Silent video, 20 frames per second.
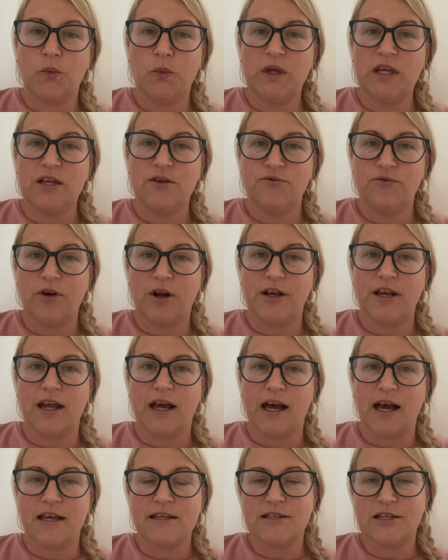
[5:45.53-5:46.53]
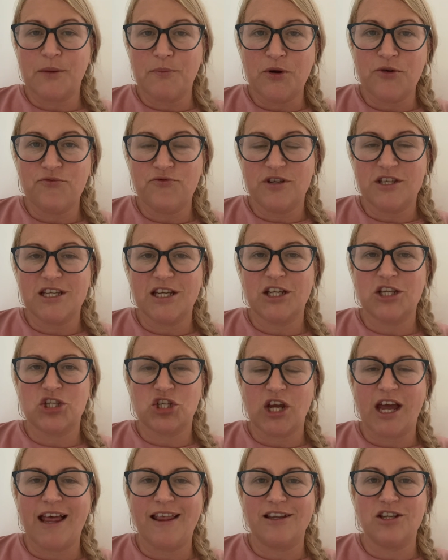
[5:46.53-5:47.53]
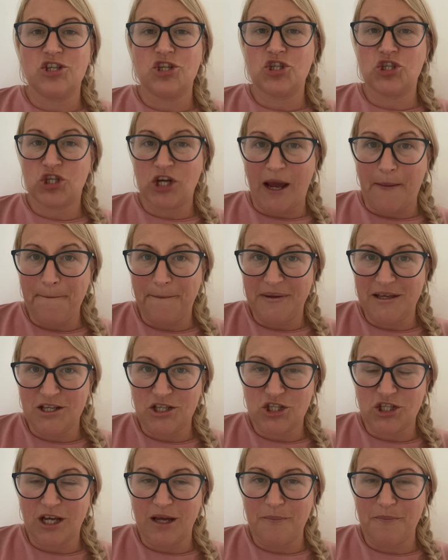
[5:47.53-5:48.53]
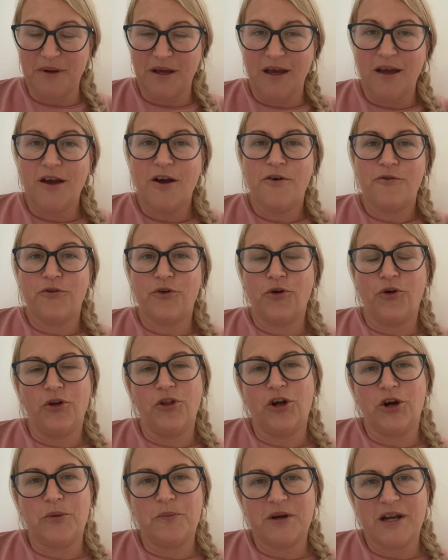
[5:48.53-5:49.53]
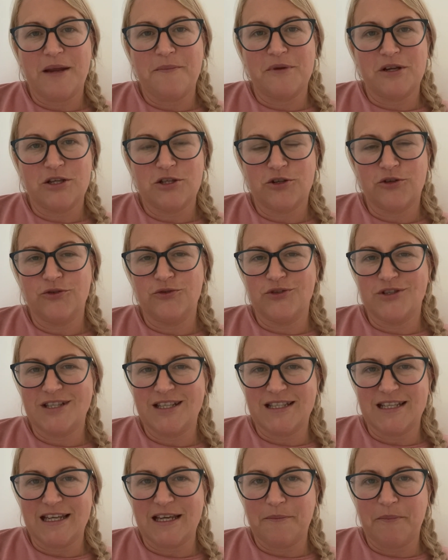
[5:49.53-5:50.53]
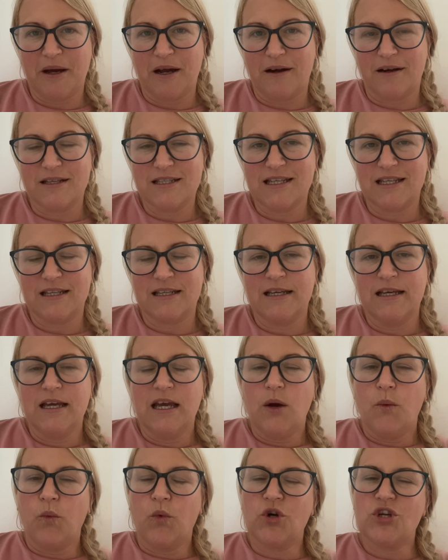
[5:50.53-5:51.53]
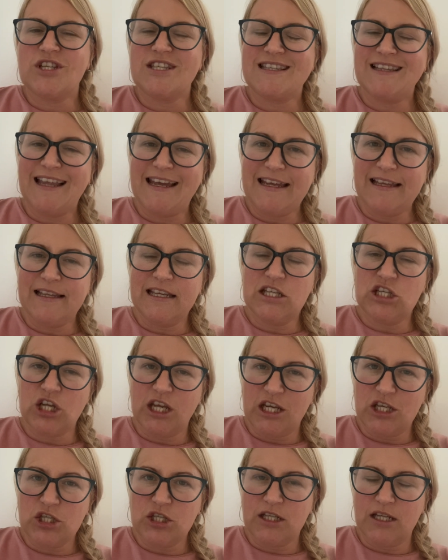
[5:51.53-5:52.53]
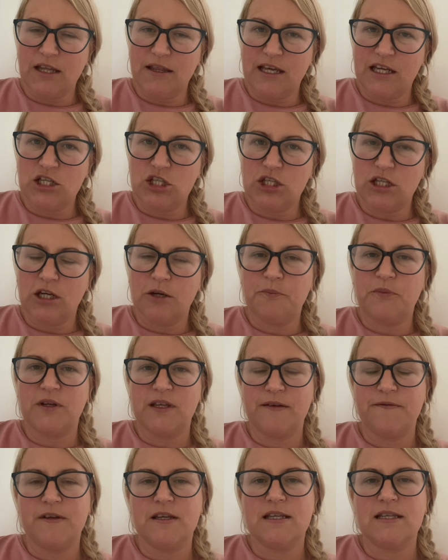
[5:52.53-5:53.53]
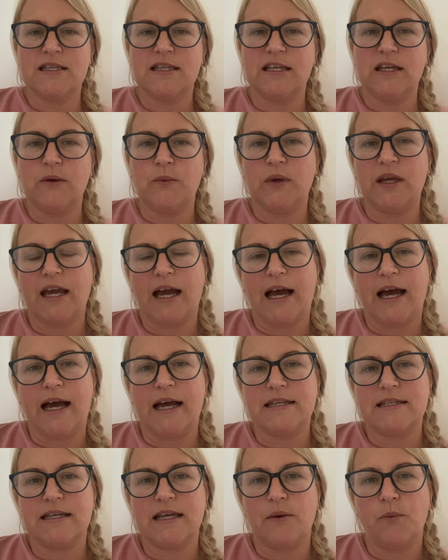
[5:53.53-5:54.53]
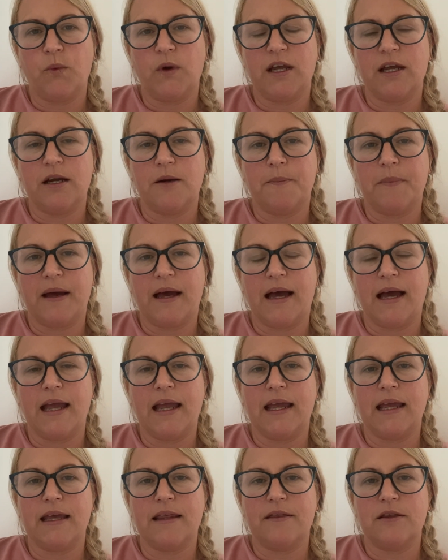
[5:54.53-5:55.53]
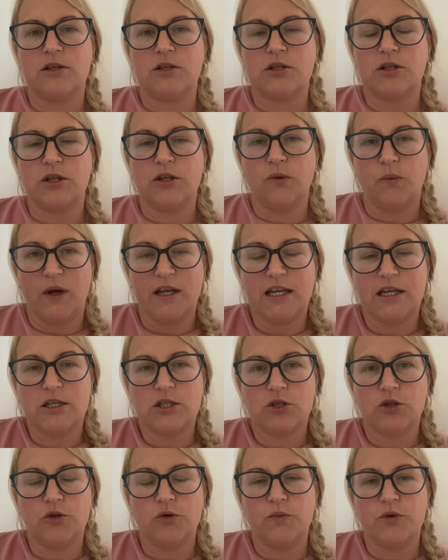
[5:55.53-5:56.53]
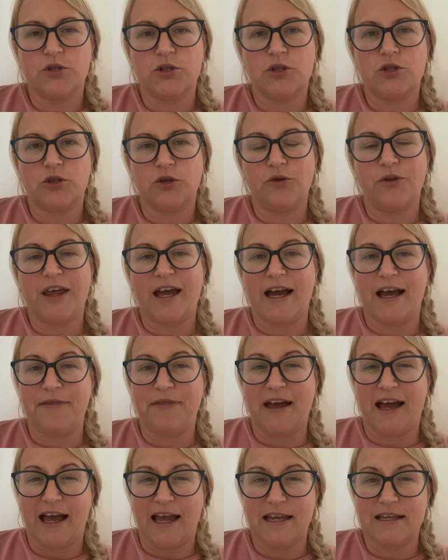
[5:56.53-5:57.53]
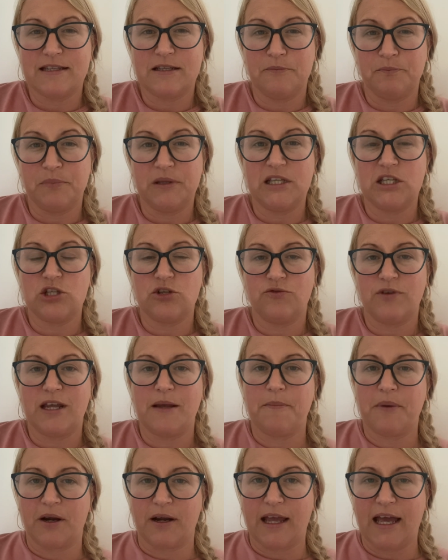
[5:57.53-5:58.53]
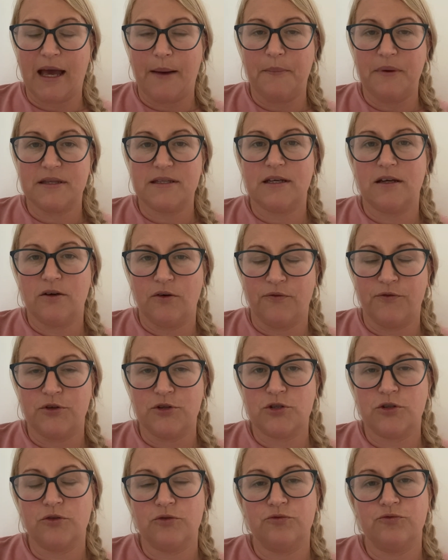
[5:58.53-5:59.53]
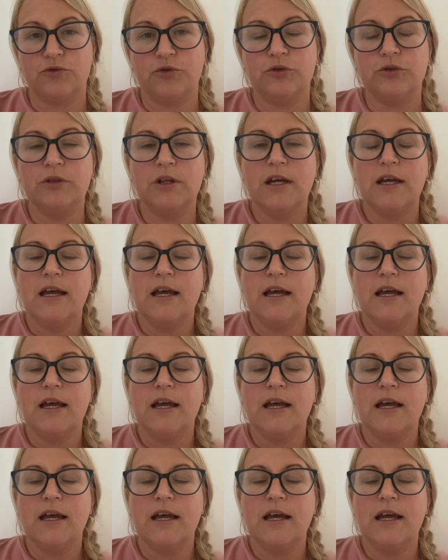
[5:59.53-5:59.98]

we run a Summer Reading Challenge Championship for all our primary schools to take part in. We're slightly changing it this year. Previously, we had it whereby the winning school was the school that had the highest completion rate per capita of the school roll.